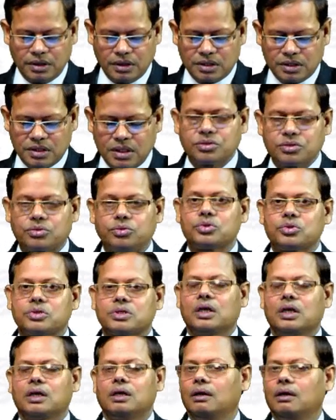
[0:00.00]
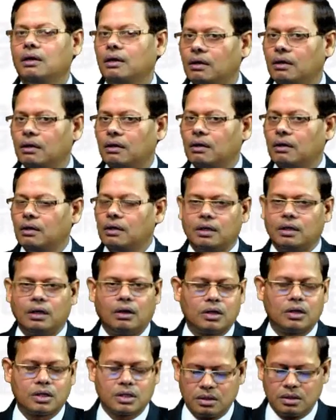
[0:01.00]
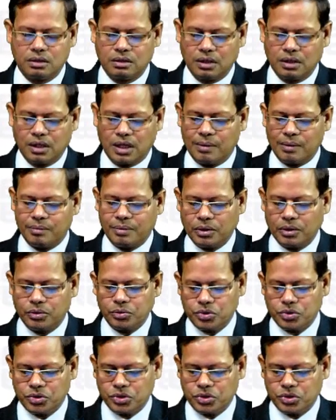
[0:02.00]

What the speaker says: such goods are not capital goods.